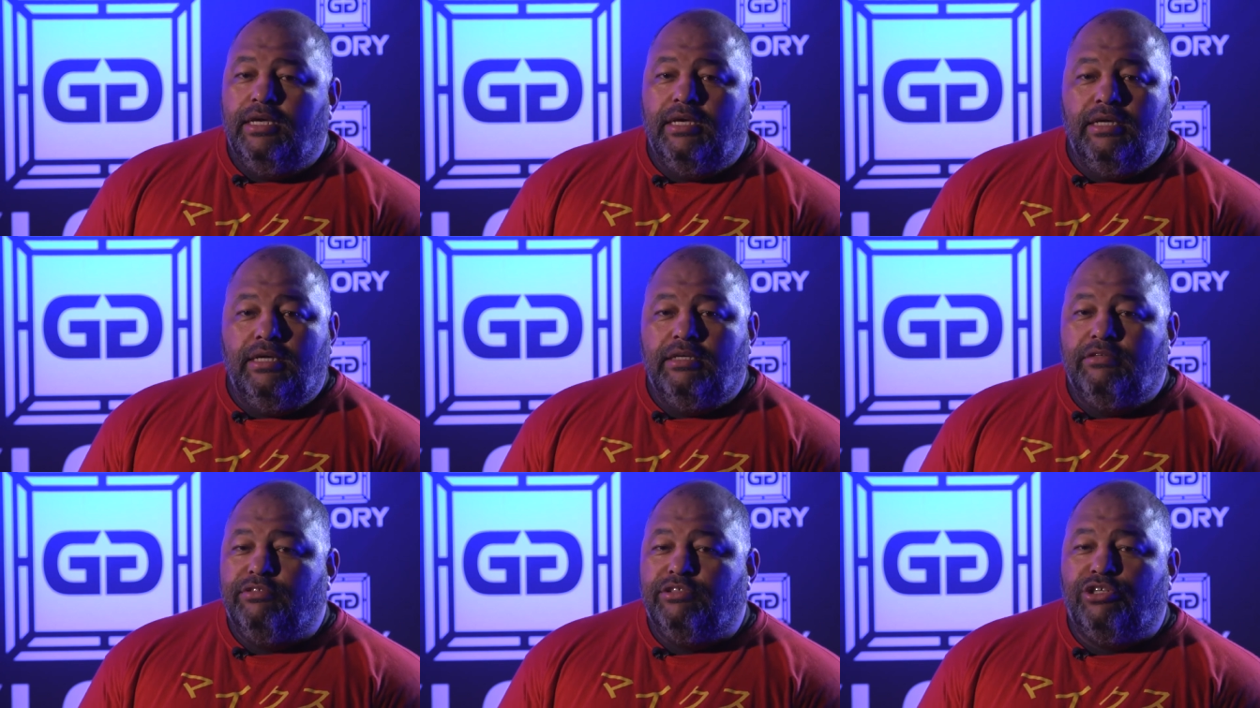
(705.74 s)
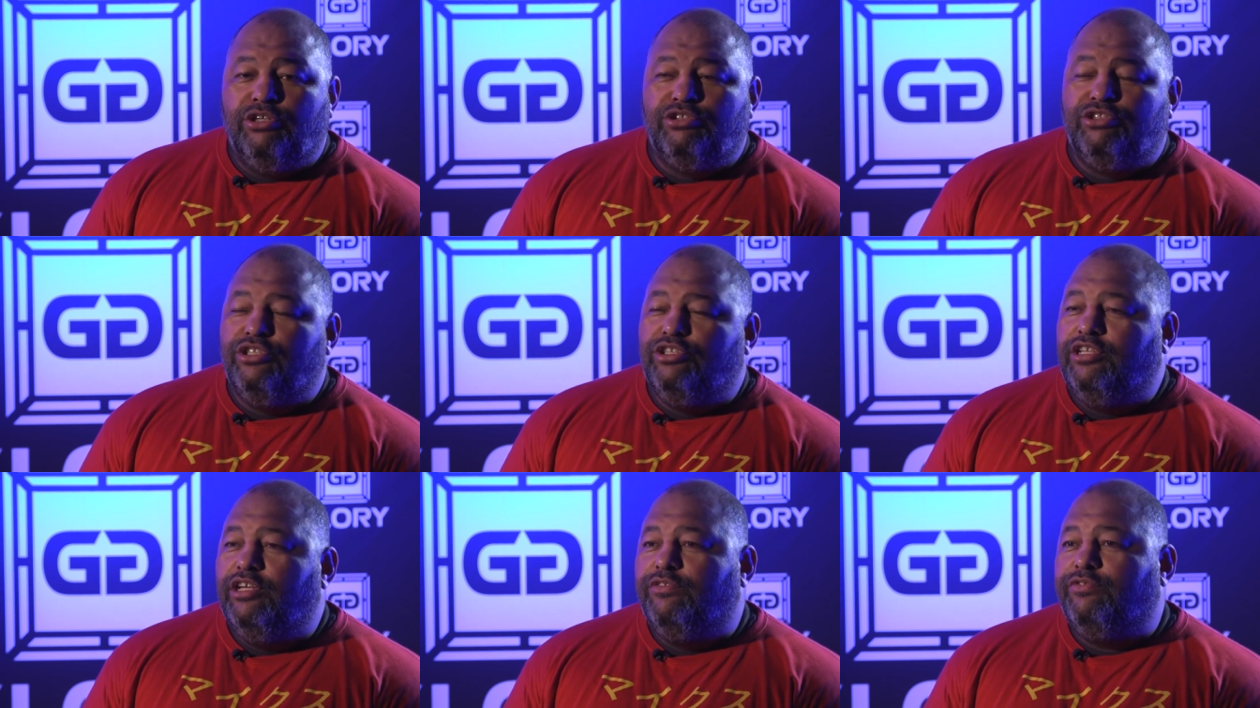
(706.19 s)
and it was
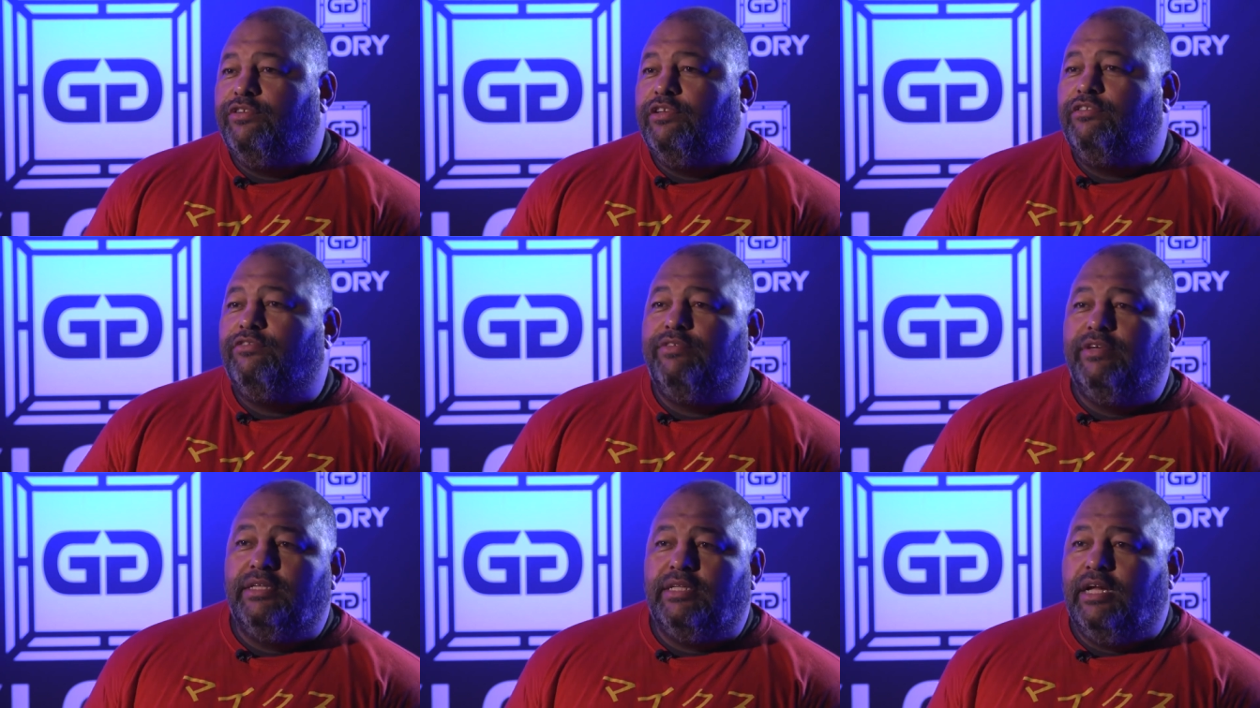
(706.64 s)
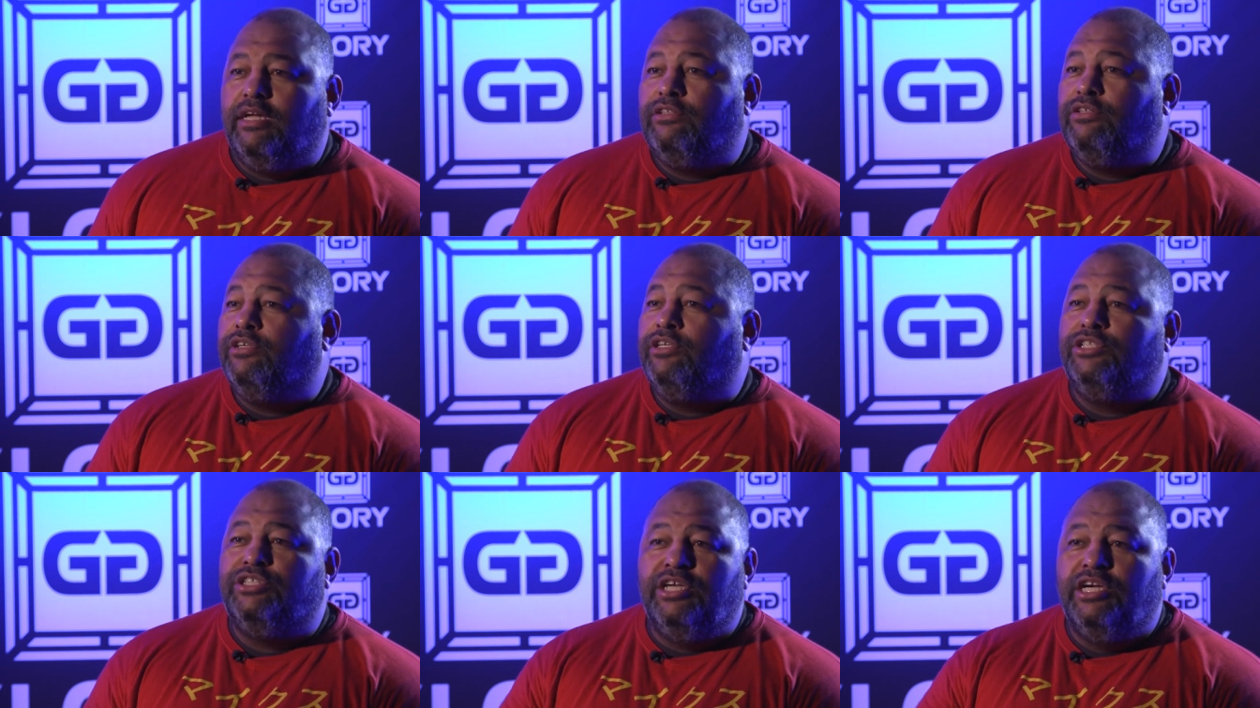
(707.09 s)
also different with
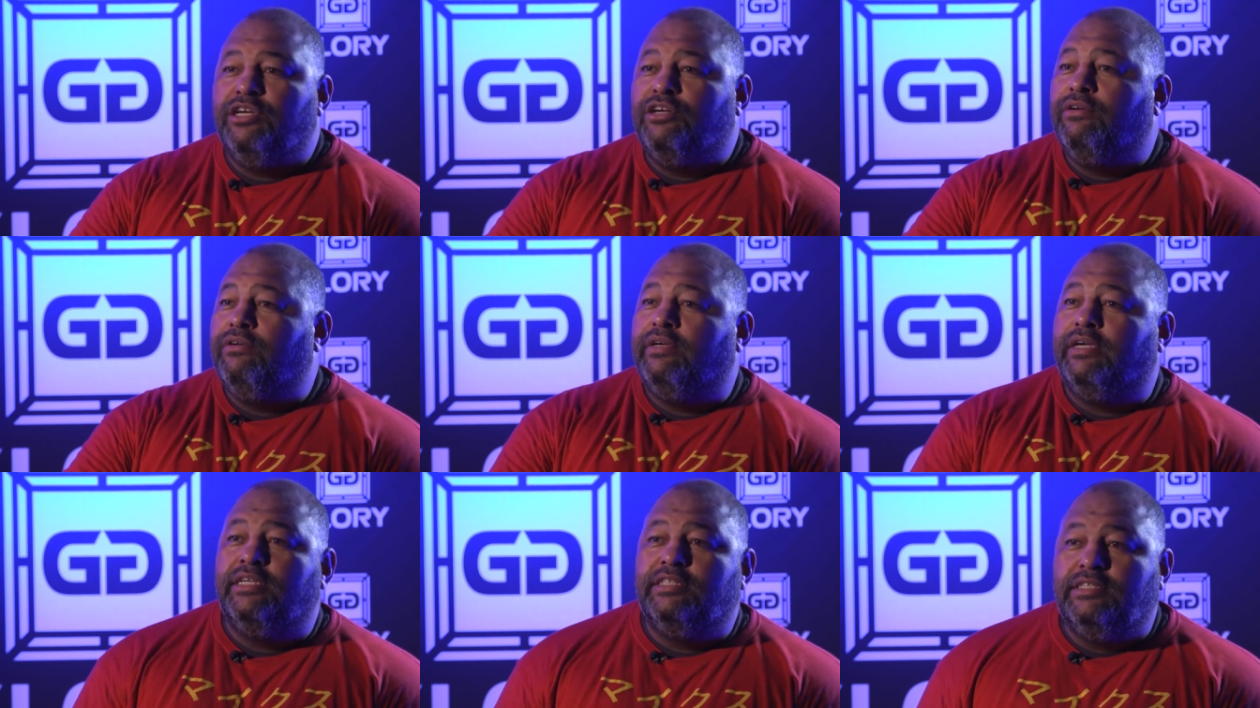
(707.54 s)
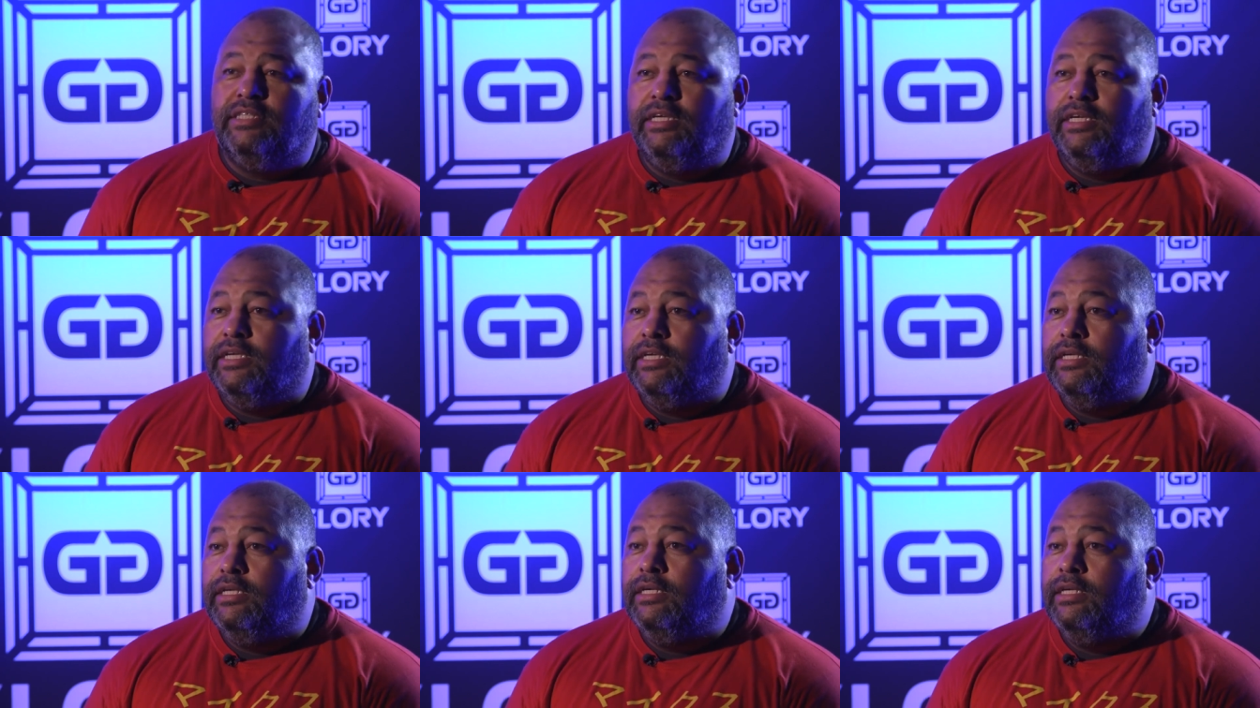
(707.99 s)
Art Kishenko against
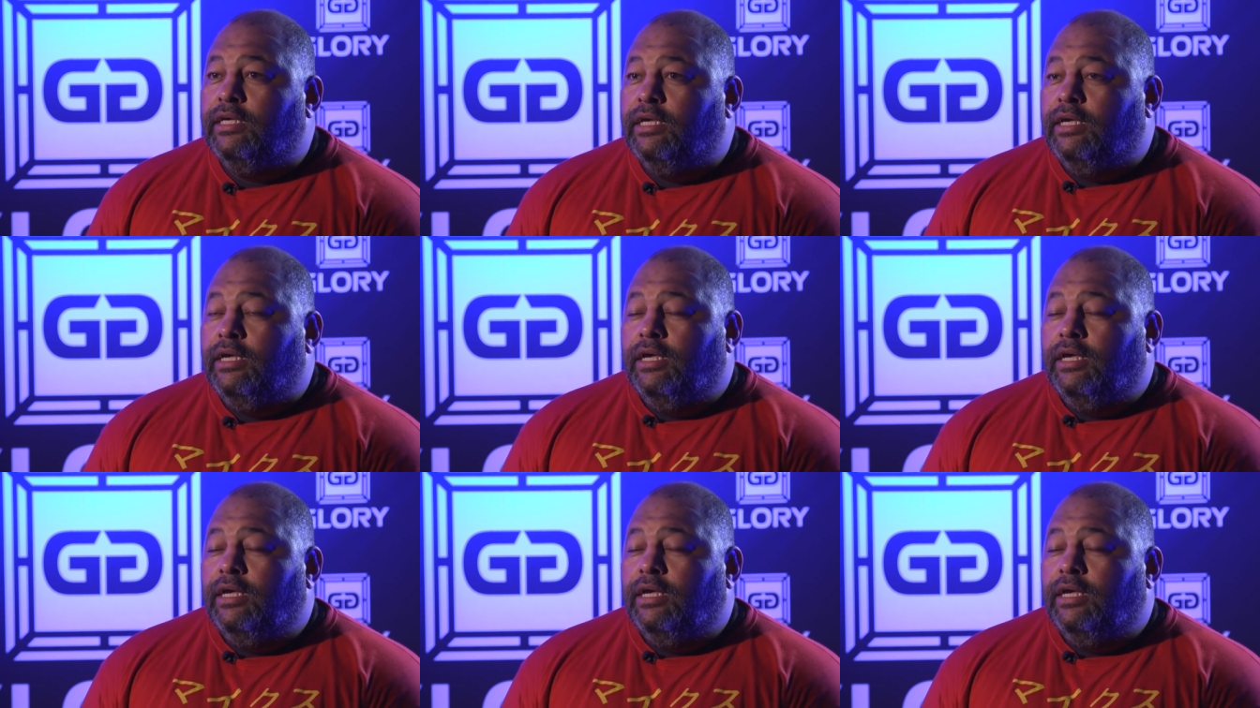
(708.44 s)
Nieky,